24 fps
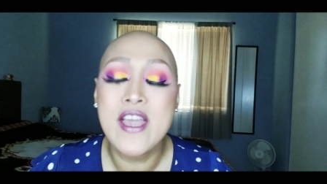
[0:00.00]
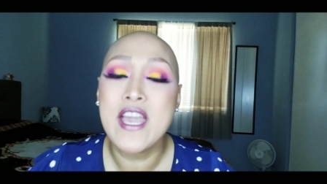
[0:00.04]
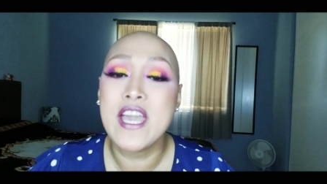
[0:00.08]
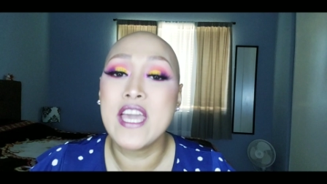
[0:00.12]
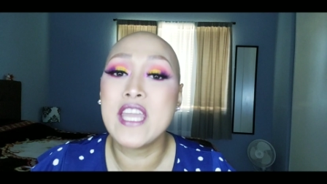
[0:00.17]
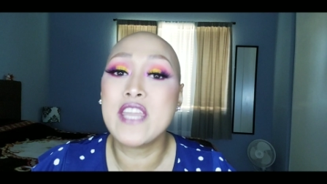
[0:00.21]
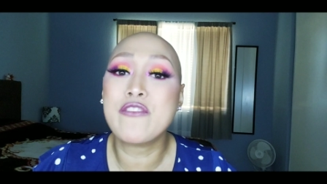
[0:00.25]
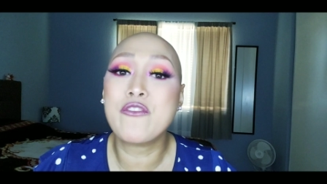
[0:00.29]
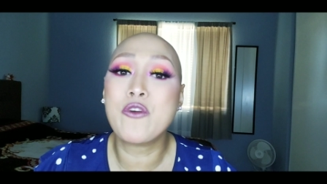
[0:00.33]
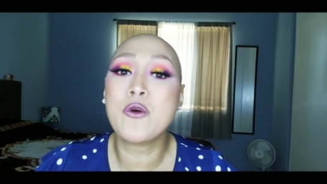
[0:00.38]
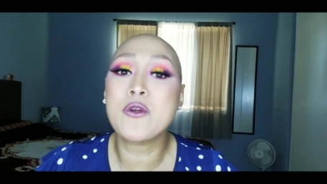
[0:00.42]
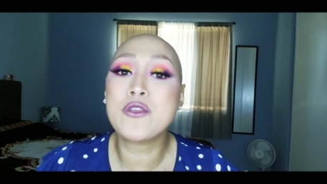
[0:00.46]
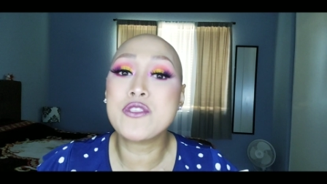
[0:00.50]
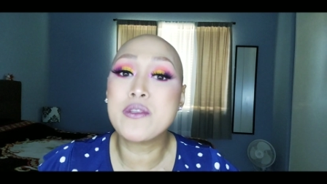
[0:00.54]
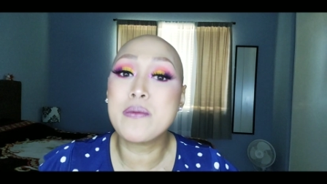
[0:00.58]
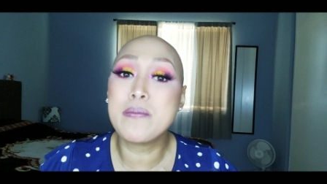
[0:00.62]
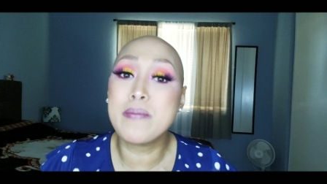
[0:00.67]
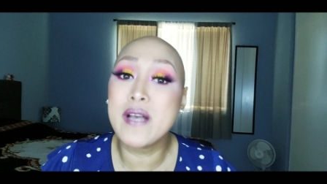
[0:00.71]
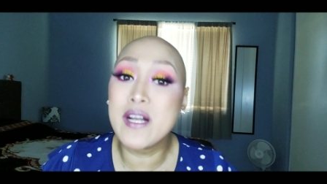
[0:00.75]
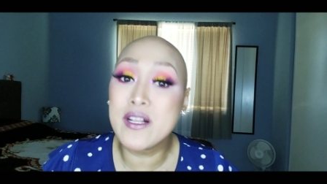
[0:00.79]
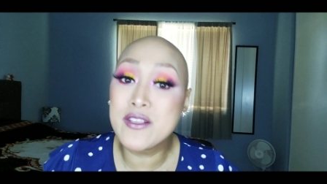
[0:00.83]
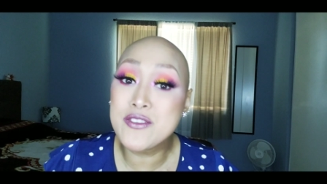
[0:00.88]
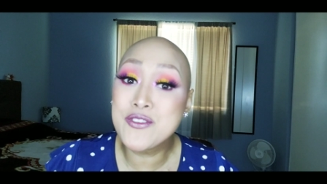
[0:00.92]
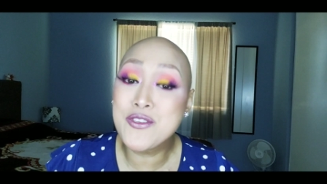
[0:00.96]
and of course the
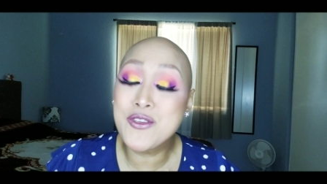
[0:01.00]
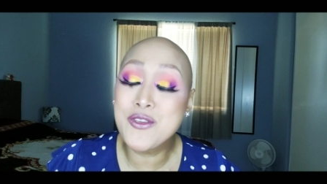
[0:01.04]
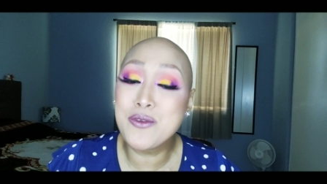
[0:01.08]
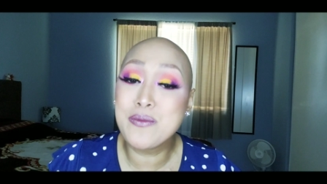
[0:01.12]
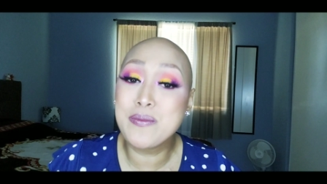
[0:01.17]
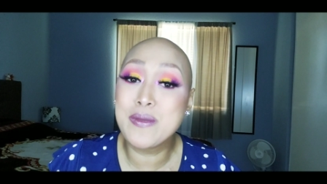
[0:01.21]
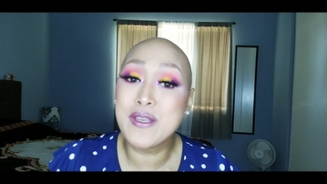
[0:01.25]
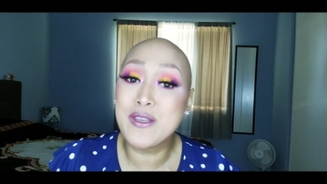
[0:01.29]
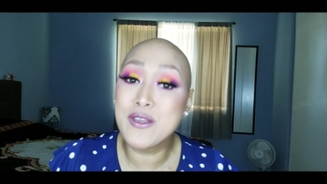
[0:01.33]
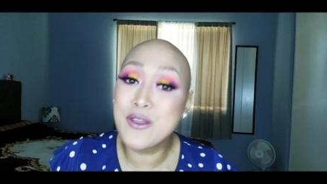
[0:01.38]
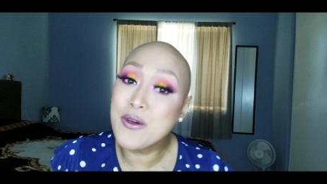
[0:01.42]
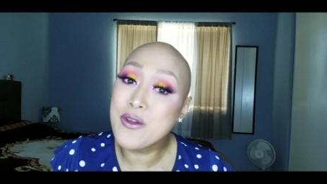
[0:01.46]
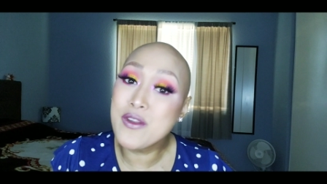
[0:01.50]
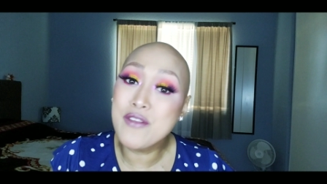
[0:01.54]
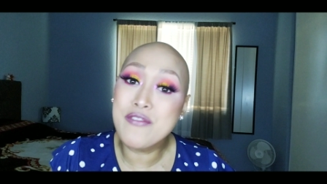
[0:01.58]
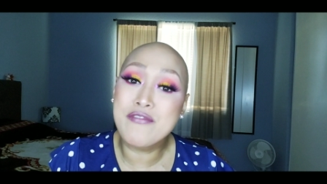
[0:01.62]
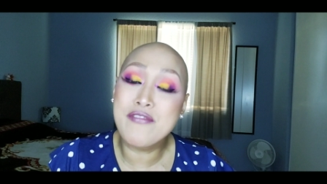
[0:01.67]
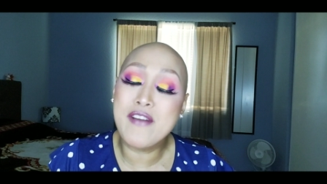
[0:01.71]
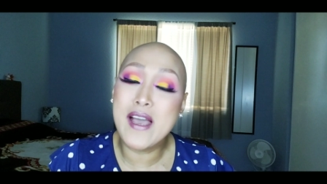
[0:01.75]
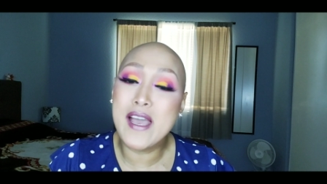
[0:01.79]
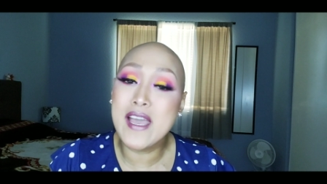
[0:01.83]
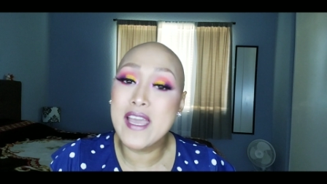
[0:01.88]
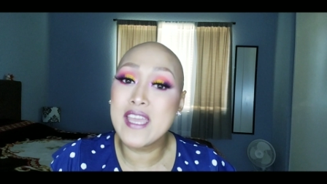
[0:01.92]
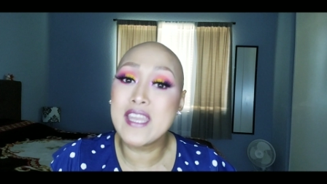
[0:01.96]
bell so you'll be
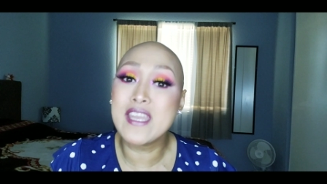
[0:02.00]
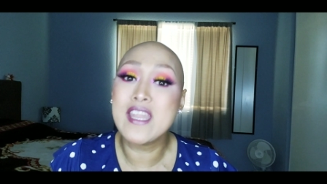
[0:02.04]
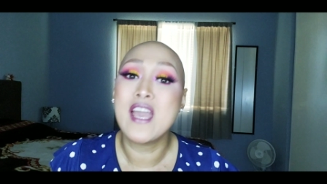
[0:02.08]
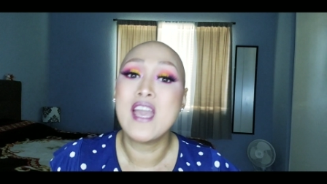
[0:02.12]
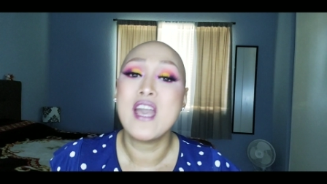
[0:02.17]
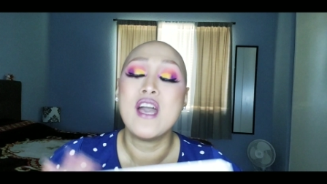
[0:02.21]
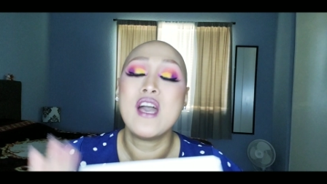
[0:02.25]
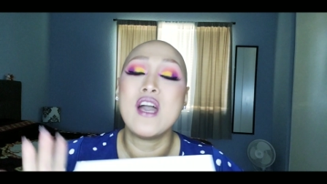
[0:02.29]
notified